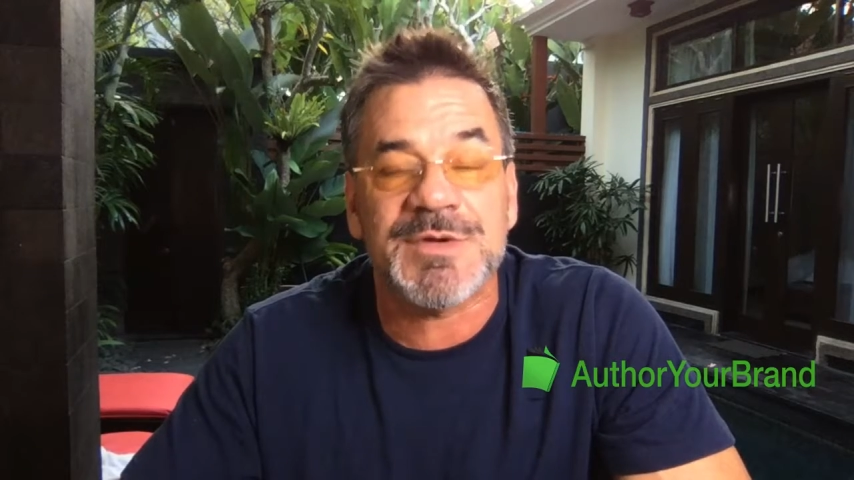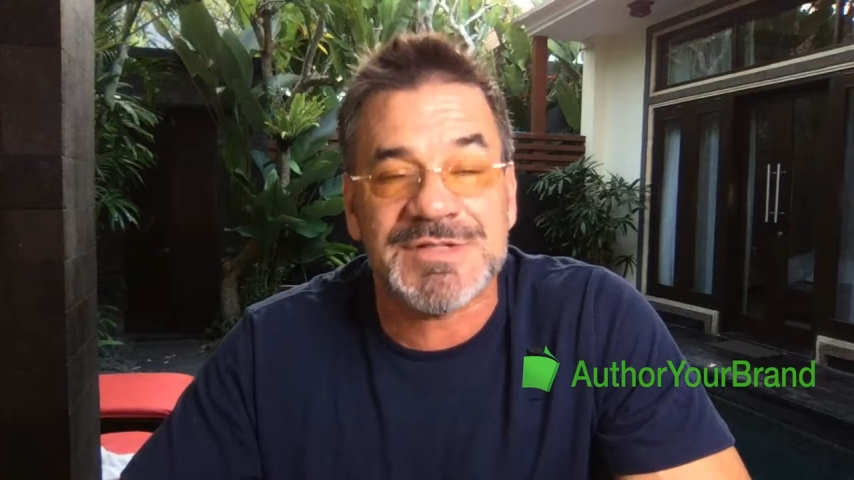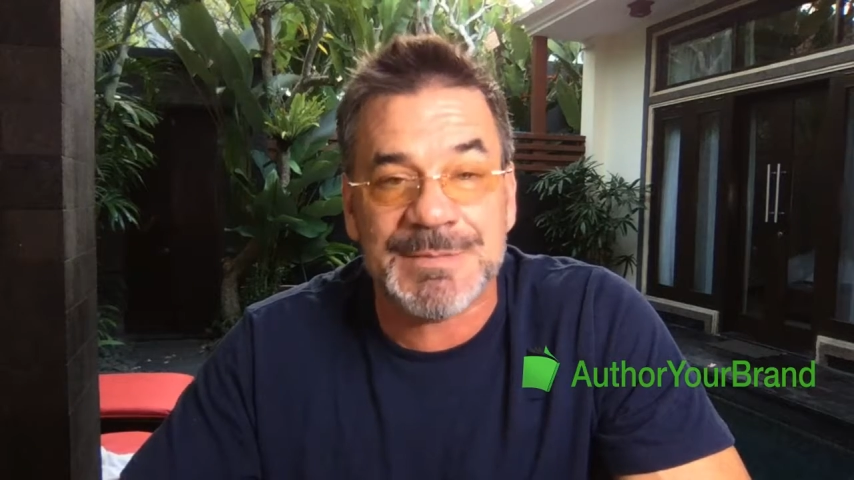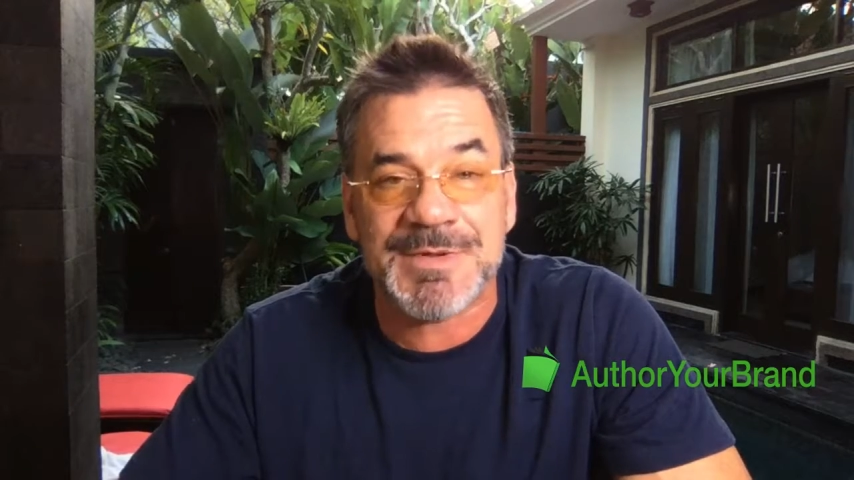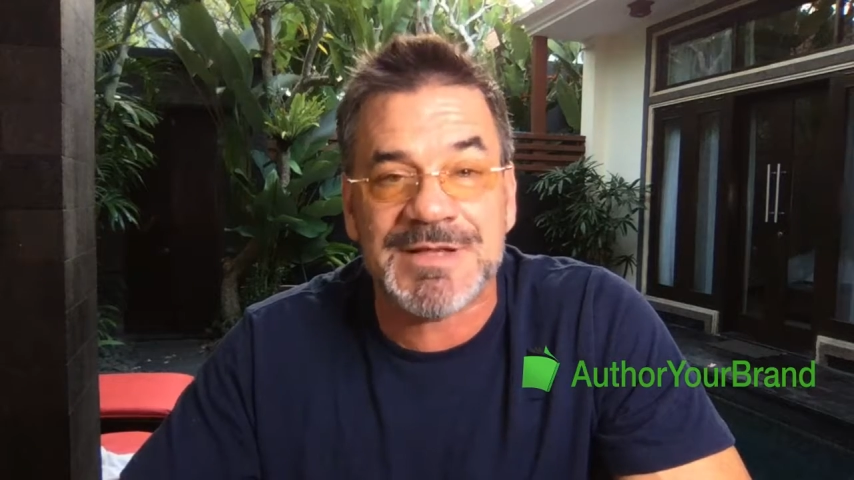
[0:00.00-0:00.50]

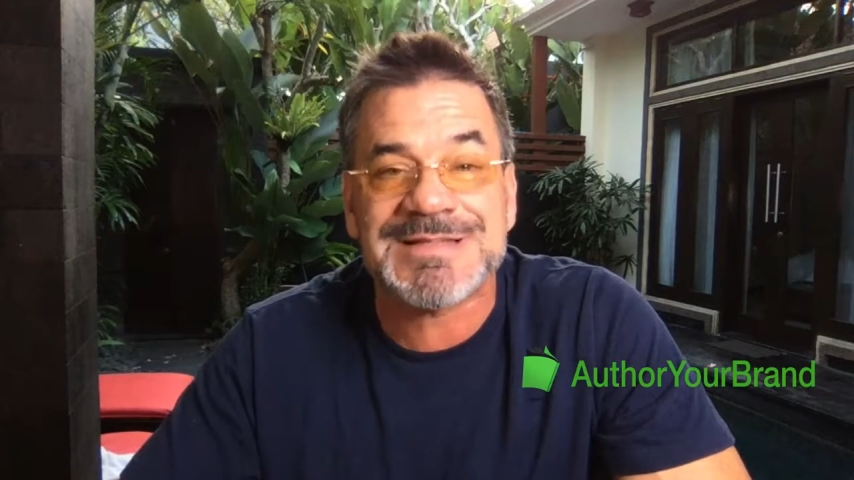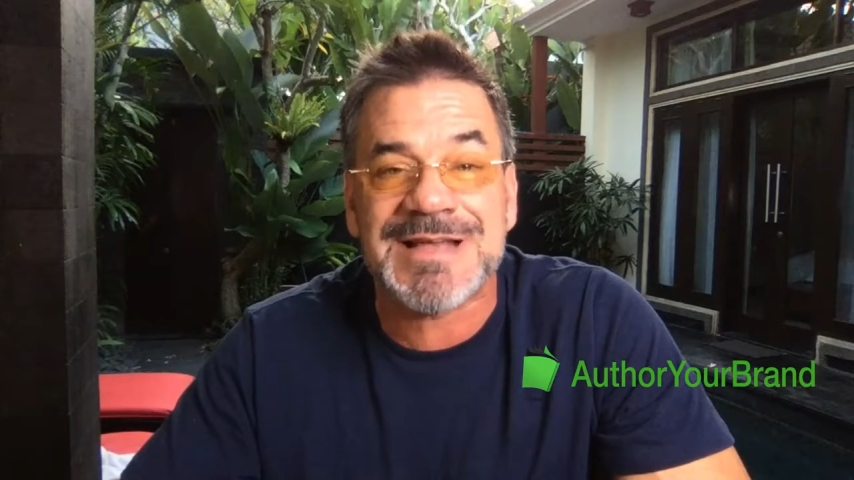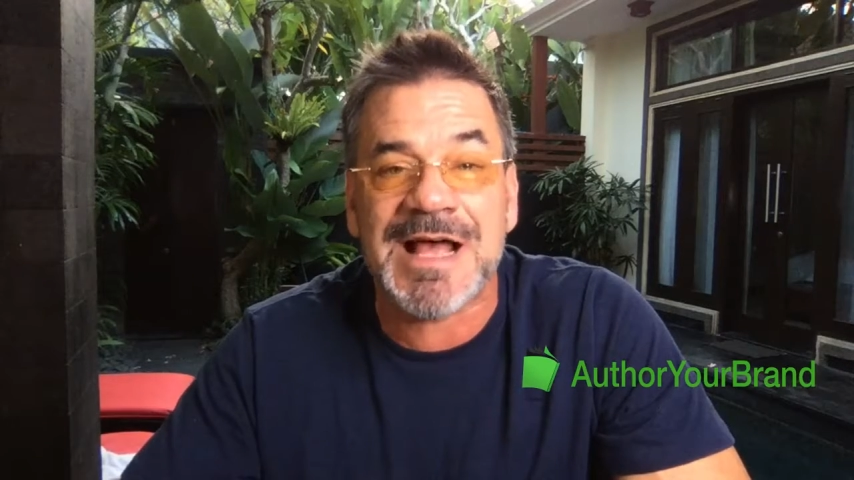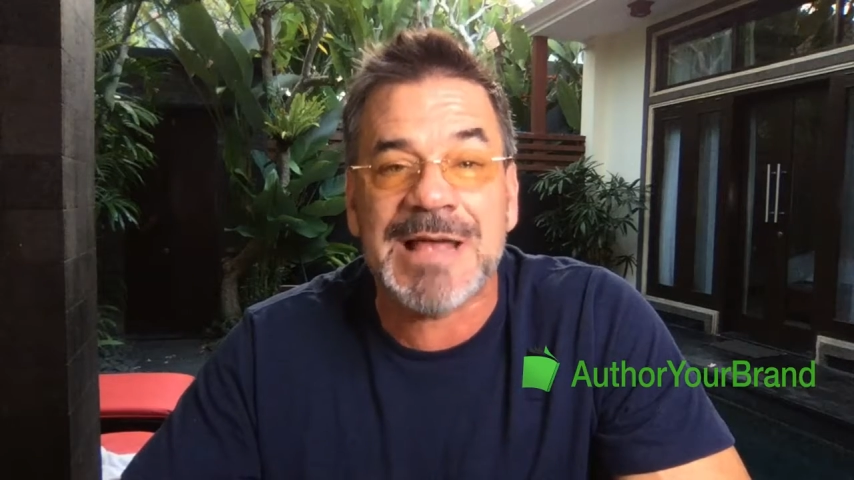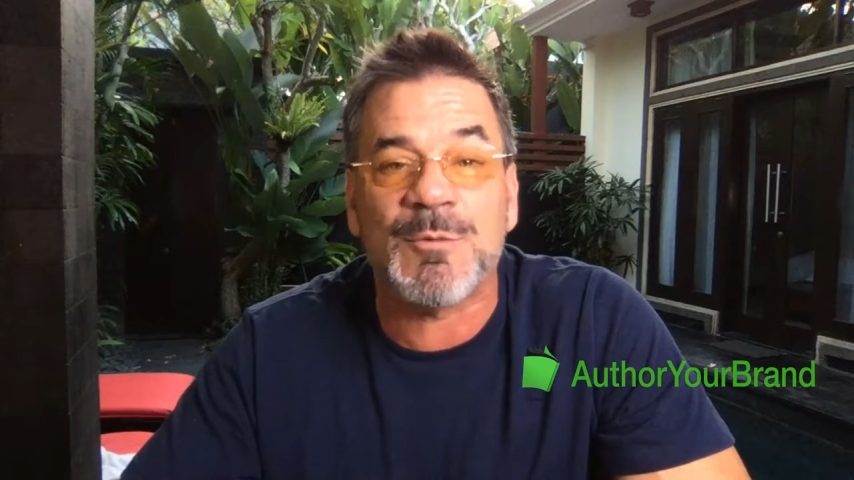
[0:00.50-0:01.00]
recipient
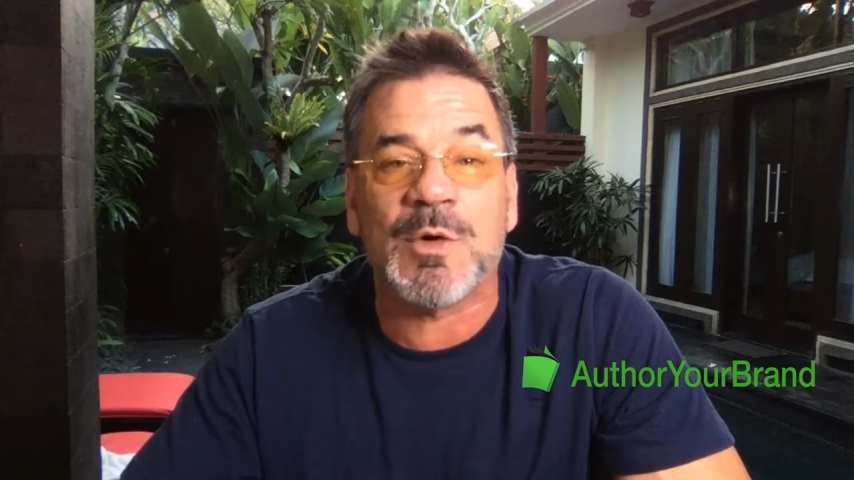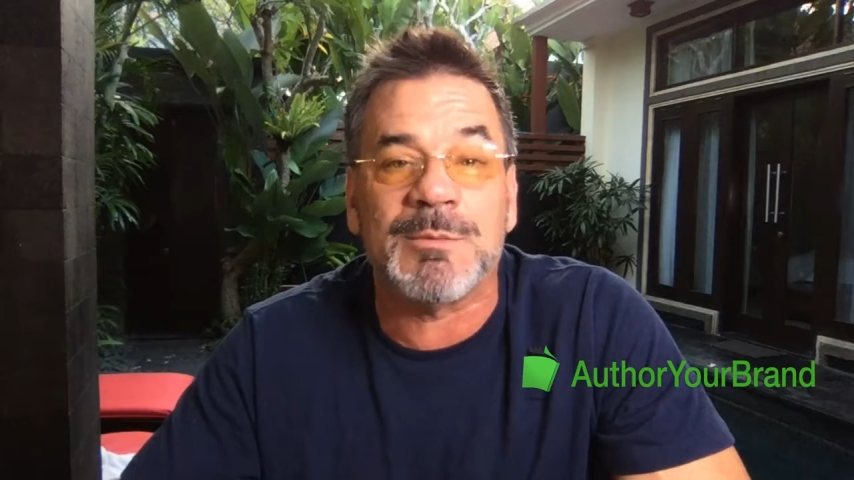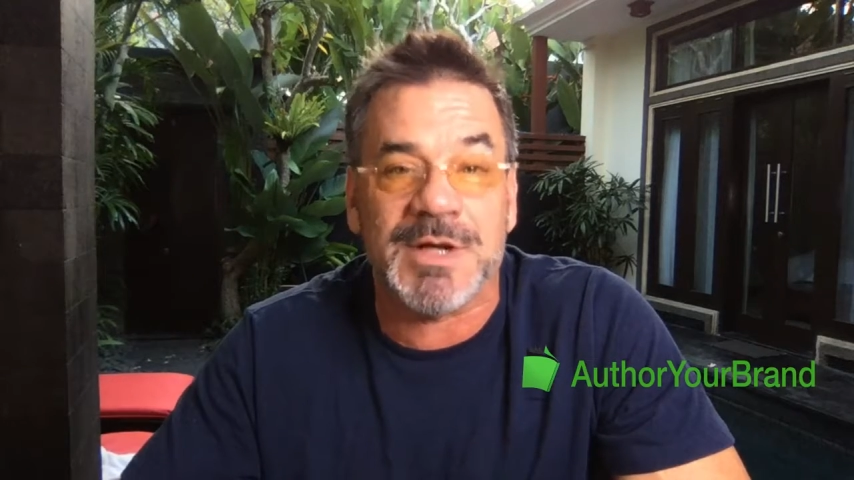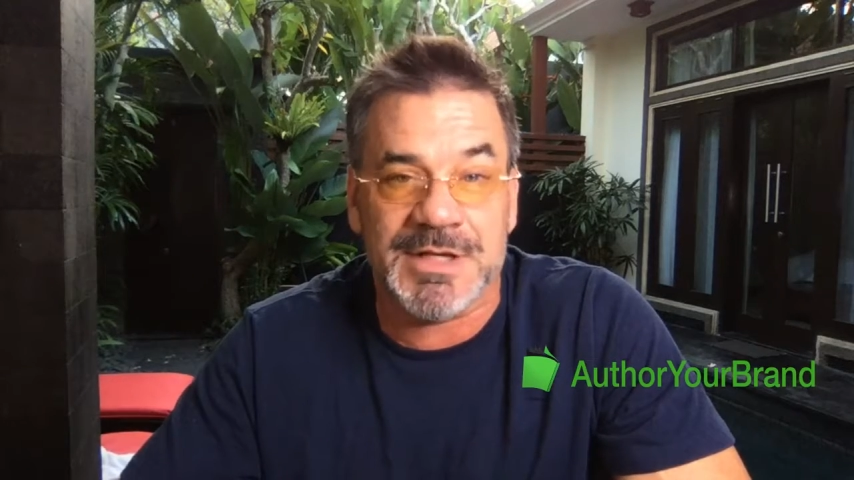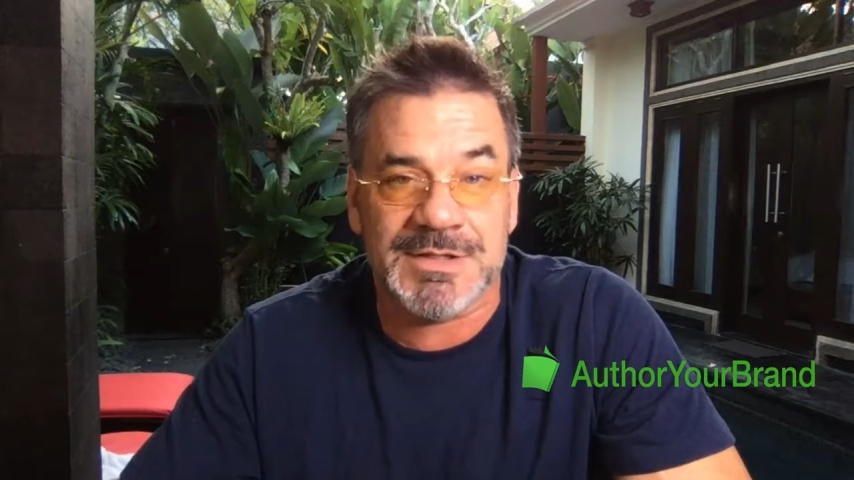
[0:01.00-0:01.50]
time
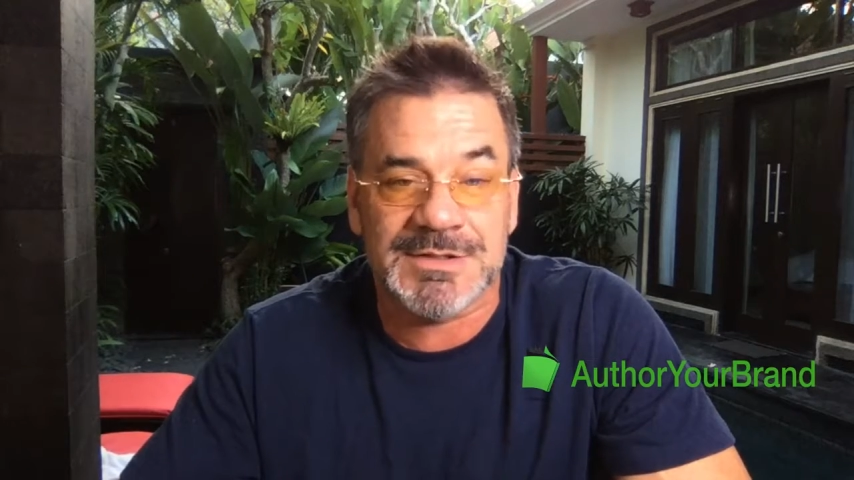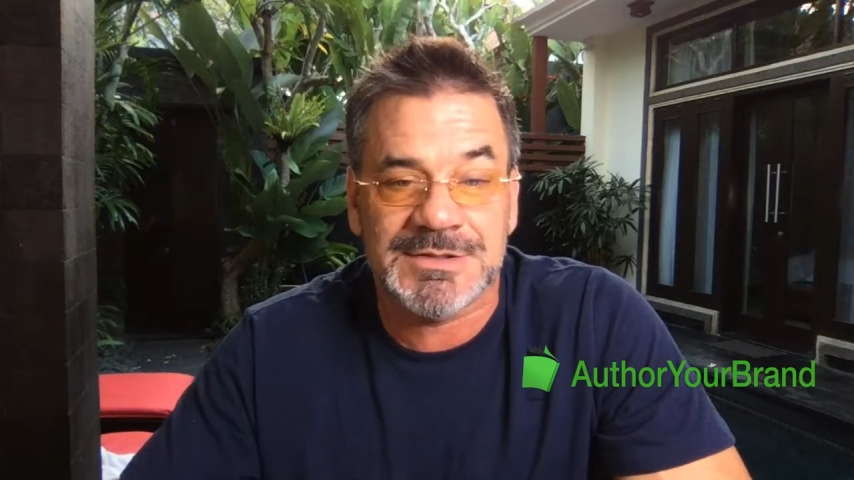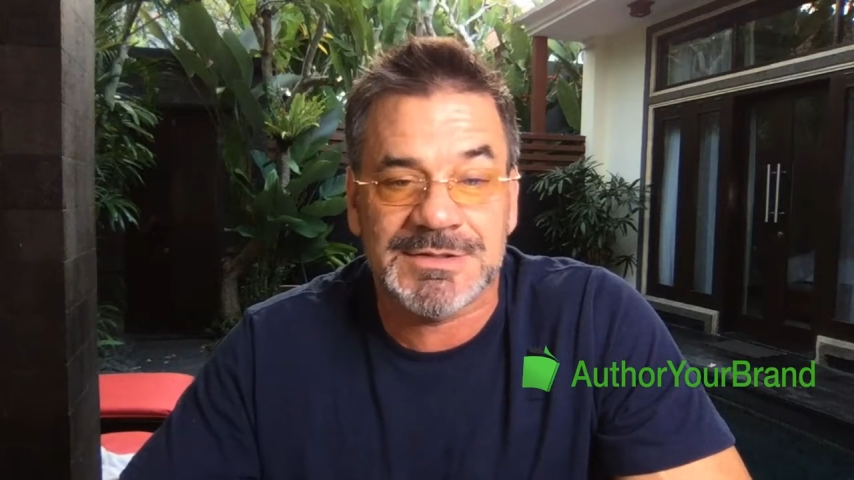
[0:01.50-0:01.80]
or money.